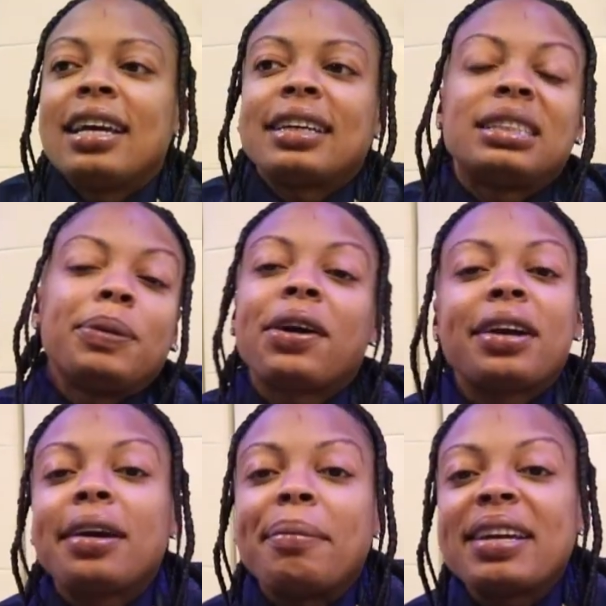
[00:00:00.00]

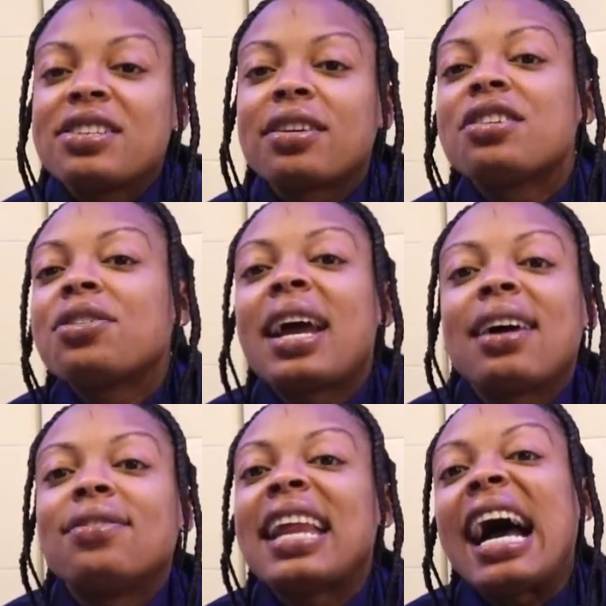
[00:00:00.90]
Experian may show that you
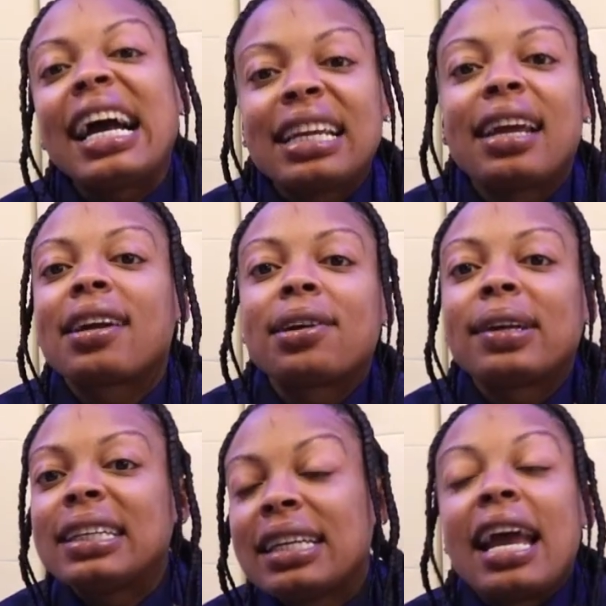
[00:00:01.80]
have 9
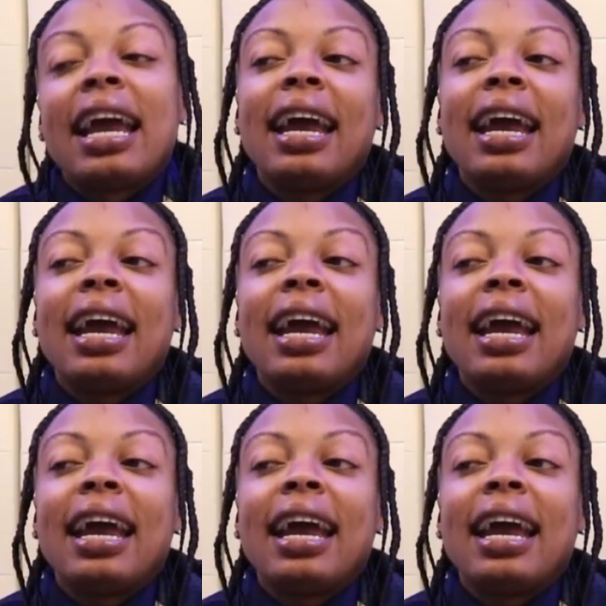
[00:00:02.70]
inquiries.